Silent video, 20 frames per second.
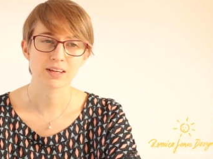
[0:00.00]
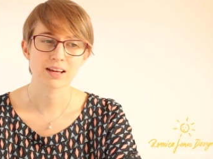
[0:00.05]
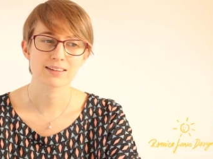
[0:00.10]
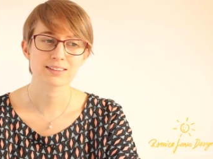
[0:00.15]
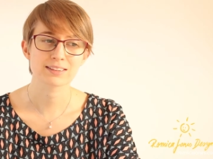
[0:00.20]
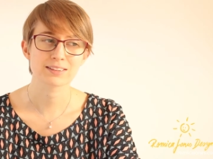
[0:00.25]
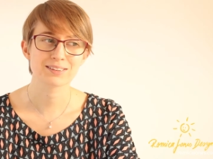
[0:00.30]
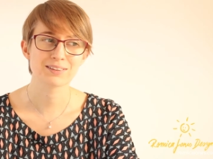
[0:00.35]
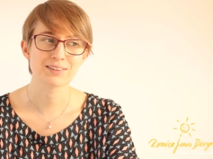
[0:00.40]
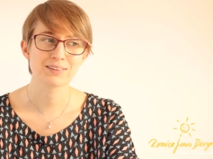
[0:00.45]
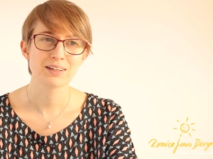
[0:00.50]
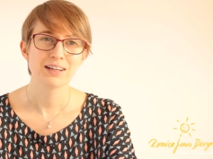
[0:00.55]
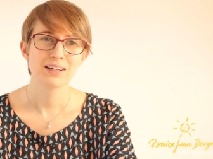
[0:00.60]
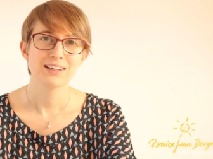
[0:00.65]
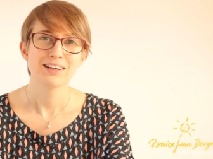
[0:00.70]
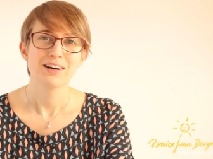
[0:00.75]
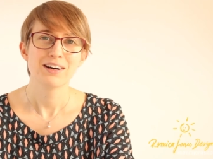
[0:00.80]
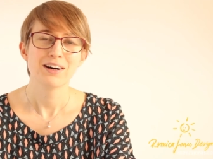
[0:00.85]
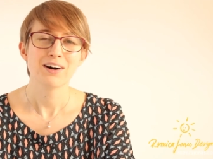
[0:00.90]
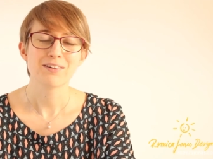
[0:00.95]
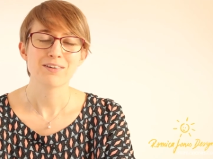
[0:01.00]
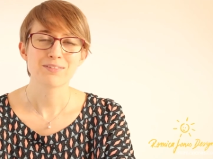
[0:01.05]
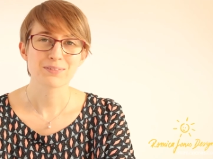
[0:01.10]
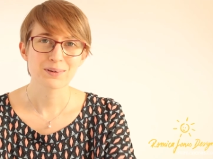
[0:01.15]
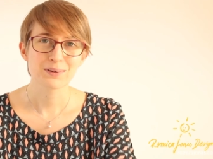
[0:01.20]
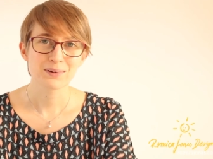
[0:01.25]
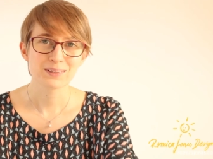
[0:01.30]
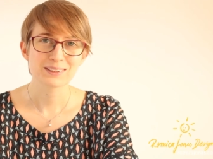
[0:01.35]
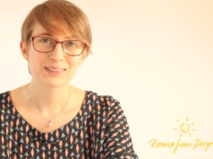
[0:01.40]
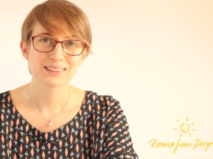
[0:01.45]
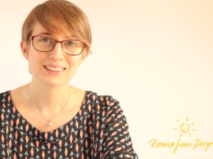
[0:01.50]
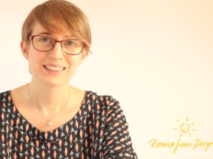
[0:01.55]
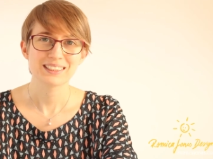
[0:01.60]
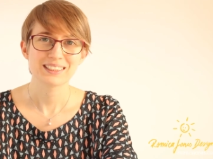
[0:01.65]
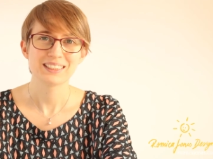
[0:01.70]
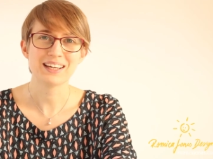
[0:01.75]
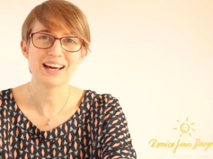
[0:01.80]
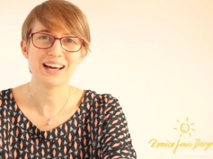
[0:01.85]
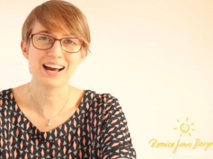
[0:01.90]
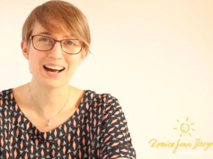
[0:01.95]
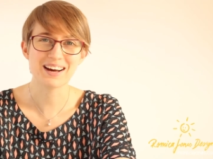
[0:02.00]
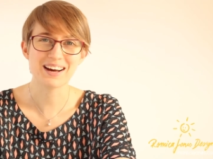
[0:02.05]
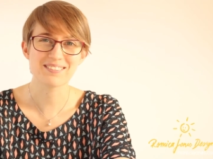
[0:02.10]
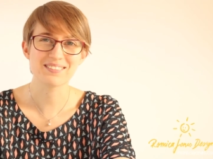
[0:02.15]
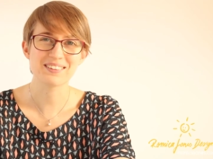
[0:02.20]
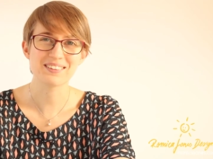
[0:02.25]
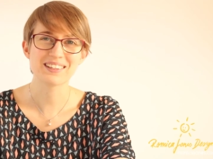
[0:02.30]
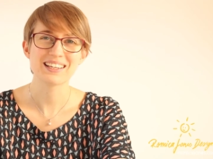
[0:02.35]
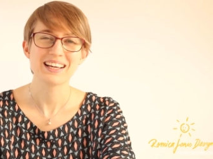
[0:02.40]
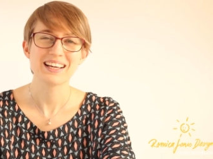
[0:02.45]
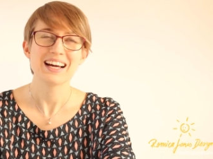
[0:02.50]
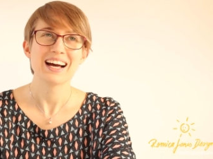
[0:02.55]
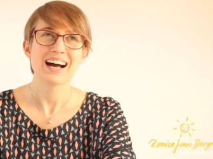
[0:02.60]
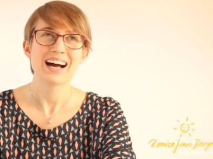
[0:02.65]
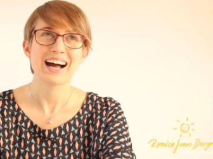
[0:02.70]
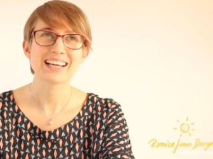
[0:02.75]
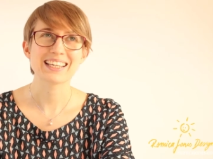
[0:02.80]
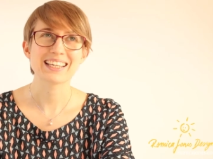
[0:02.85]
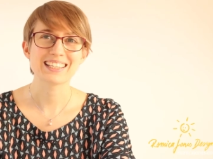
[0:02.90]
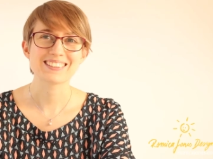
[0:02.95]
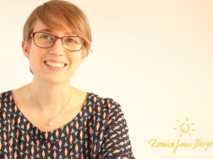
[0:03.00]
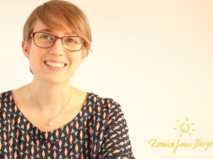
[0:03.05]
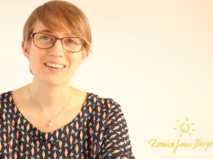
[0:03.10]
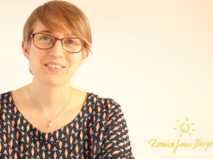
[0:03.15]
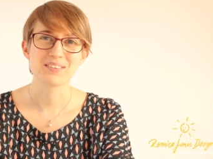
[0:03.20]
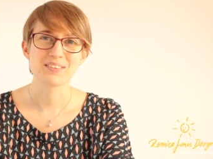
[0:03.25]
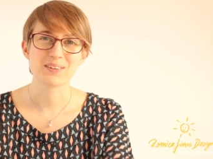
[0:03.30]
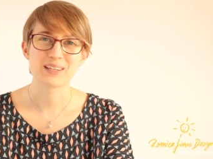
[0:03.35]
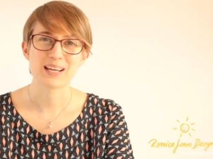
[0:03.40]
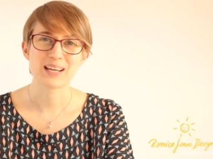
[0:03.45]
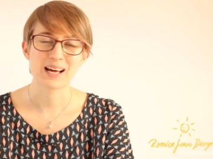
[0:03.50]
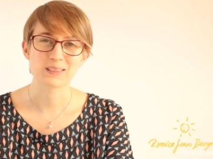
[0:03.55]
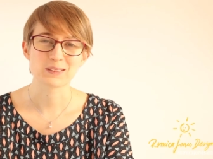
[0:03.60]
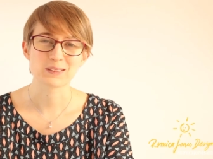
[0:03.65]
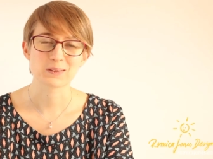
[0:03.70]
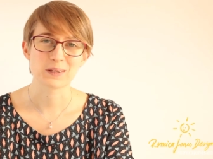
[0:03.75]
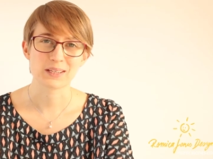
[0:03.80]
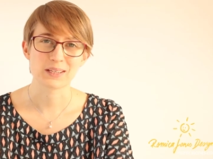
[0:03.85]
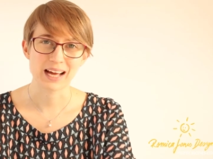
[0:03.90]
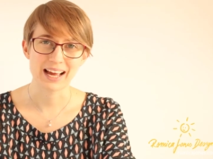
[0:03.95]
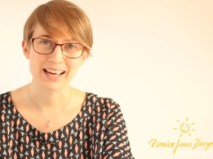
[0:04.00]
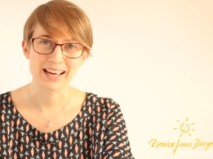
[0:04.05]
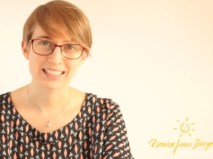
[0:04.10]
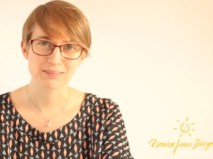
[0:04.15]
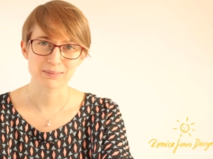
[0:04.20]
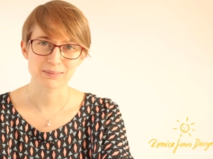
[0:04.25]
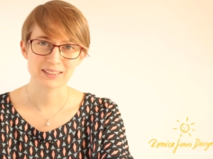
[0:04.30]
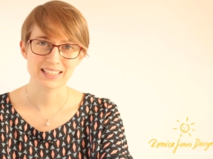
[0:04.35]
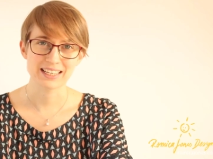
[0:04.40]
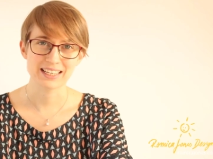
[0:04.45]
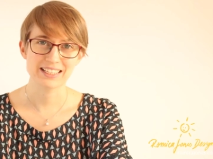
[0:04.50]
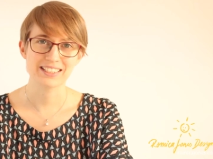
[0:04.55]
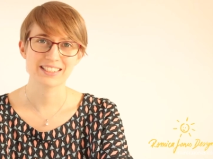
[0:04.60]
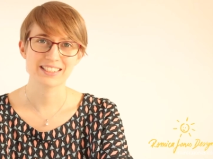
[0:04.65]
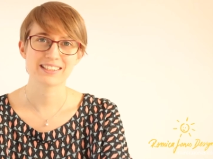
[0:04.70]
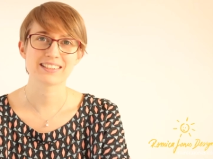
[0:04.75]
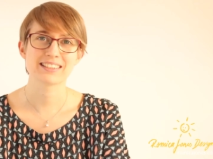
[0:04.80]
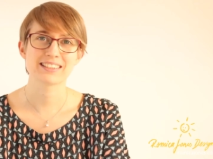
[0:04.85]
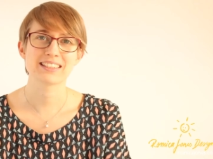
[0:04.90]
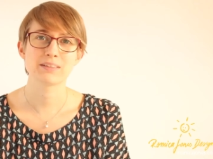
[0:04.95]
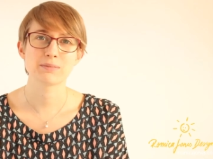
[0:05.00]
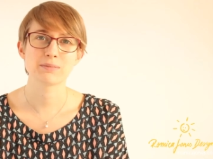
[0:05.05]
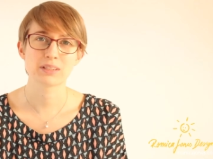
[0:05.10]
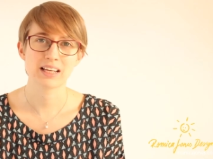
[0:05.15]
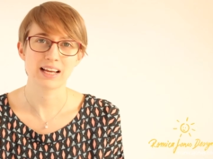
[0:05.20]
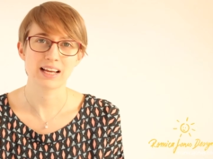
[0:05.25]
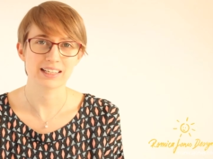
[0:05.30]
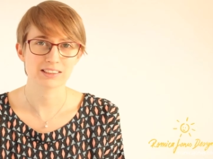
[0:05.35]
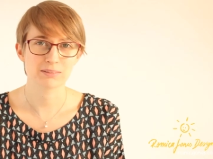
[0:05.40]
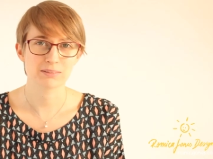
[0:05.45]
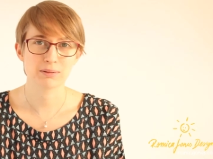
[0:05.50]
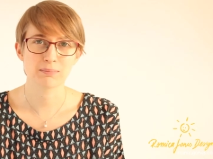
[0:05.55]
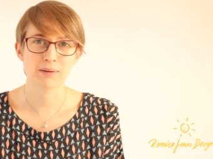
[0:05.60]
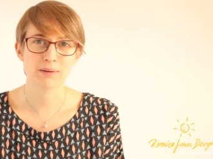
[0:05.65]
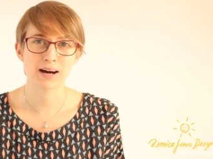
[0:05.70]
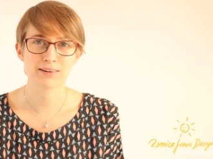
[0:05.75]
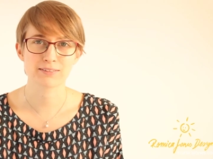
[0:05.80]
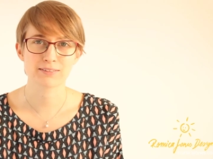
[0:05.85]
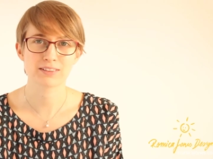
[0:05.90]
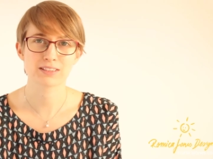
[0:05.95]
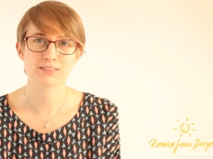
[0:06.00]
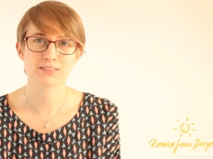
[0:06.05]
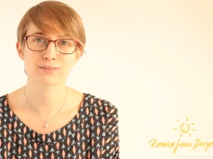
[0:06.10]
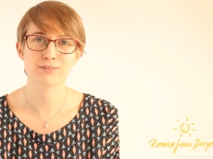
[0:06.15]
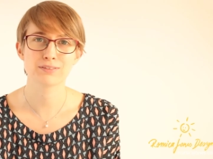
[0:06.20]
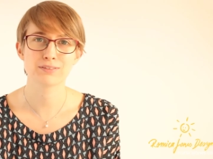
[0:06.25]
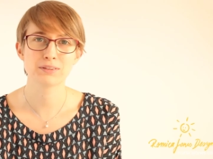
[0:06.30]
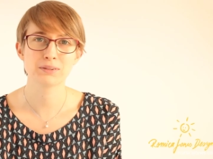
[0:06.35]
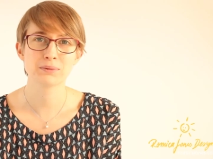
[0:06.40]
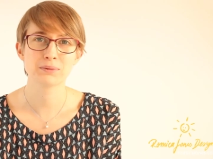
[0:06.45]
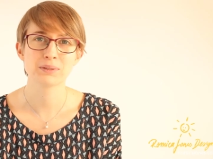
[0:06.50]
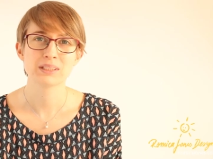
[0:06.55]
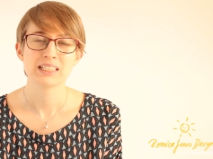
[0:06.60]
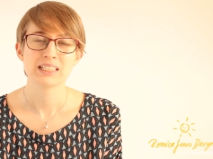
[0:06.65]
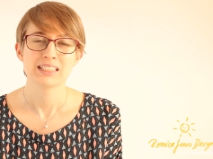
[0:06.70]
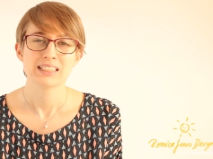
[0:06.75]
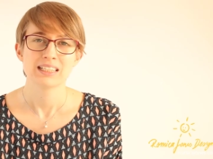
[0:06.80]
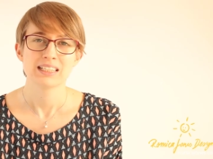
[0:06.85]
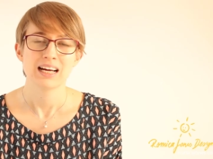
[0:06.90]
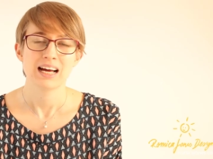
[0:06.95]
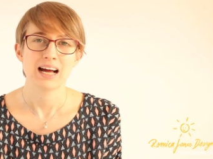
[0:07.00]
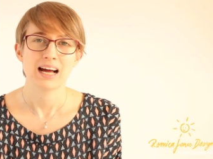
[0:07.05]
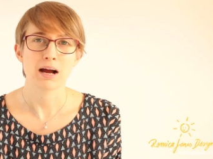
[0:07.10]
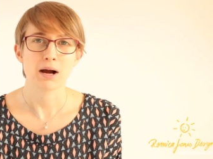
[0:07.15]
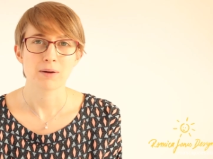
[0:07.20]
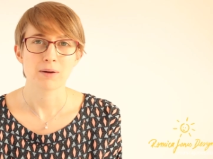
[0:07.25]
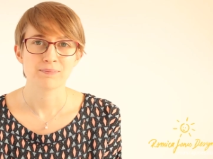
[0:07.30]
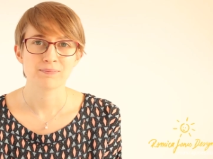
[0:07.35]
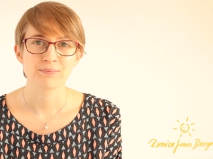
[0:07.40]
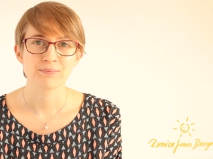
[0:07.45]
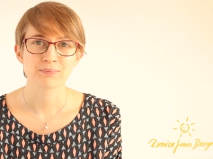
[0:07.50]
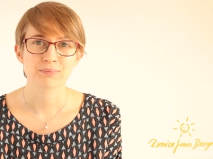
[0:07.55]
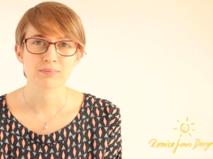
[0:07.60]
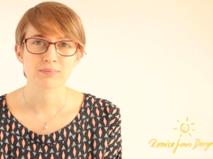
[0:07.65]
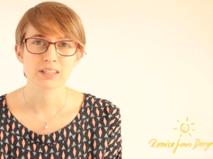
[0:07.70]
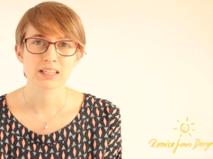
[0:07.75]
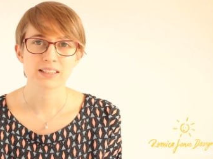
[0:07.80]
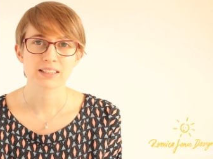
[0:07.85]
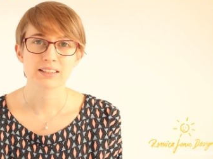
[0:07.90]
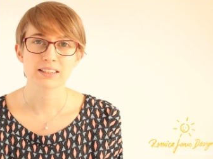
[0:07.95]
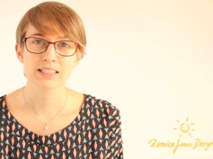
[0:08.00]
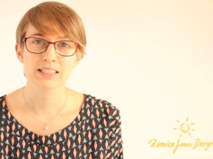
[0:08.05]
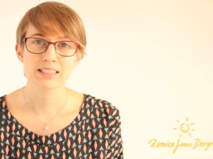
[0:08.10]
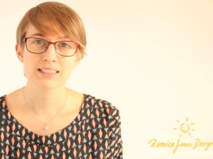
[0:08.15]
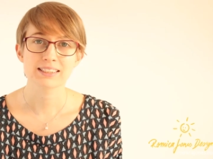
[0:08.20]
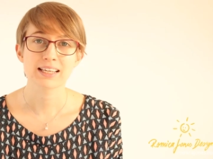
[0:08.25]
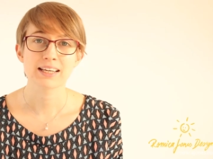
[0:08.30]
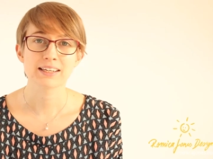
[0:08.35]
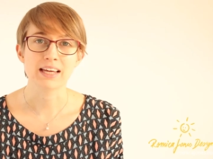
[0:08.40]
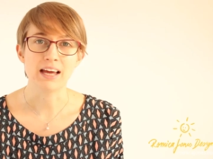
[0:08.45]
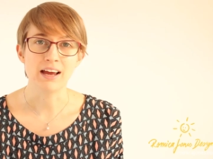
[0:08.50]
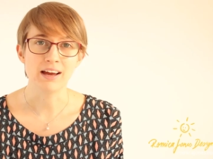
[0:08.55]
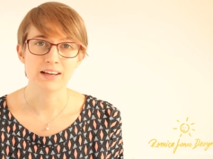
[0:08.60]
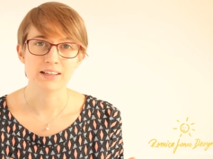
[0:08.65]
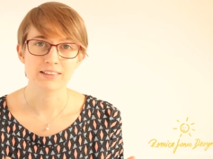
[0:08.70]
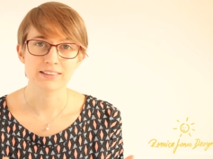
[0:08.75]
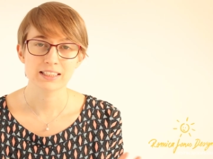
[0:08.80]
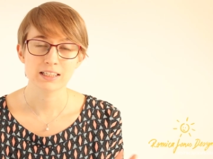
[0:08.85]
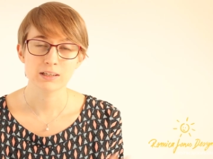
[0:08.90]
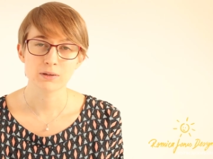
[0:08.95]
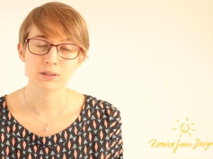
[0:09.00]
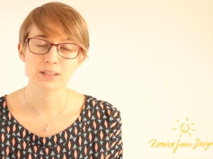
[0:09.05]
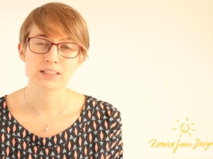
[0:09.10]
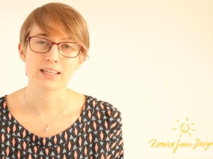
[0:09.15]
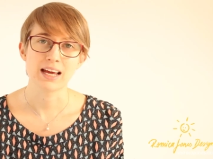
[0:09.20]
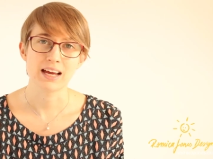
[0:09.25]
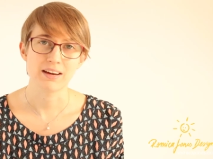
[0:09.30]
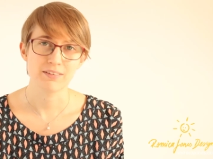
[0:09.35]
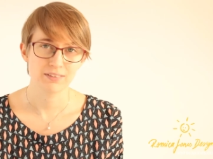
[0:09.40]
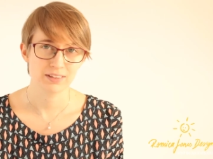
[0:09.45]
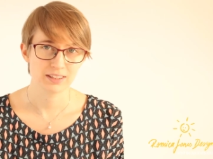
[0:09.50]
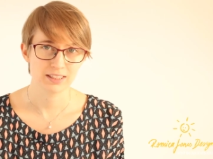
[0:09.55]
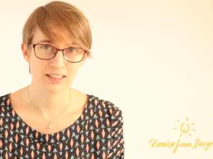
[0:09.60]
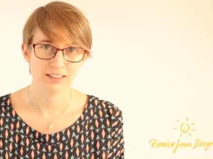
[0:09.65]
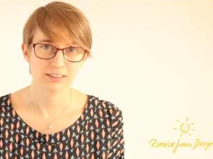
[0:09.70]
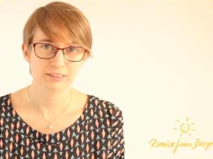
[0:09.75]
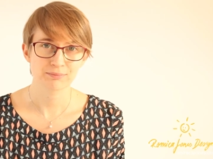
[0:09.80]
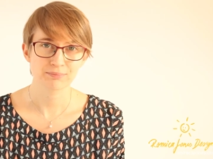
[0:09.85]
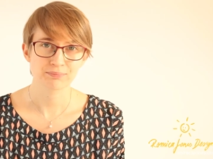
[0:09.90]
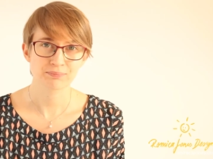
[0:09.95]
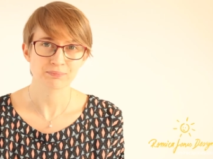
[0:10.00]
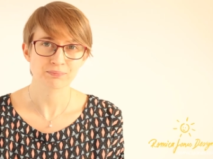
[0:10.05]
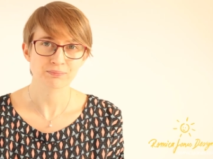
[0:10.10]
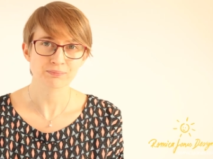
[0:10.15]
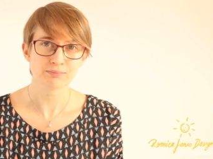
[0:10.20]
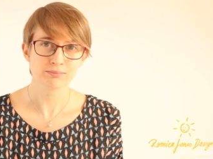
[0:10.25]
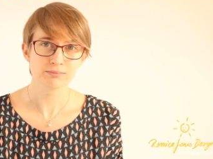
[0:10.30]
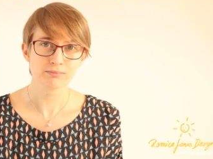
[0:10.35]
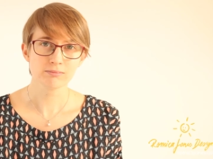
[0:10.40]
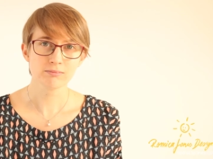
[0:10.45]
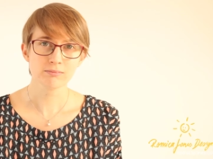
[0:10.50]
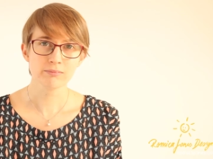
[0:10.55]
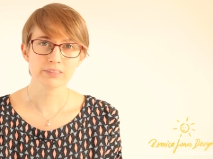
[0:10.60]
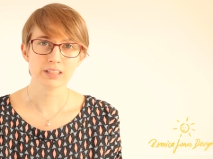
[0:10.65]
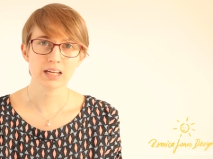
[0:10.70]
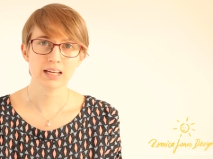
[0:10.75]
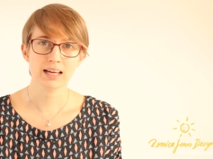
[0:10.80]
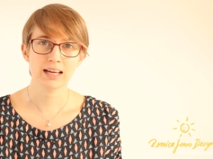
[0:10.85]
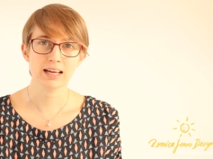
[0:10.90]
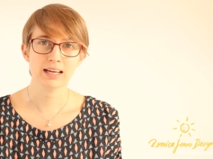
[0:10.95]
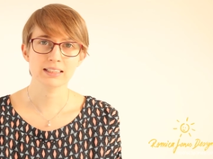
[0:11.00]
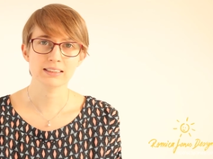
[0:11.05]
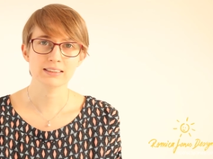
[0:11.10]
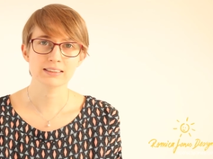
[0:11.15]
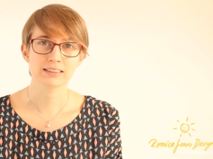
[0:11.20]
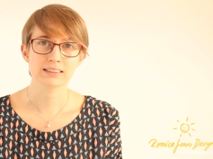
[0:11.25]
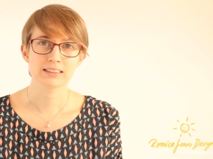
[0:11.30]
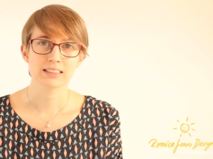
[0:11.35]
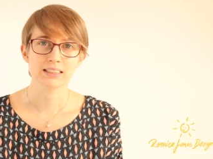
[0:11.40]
So of course you have, I guess everyone has quite high expectations. They would like to be part of this review. The thing is that they look at everything, and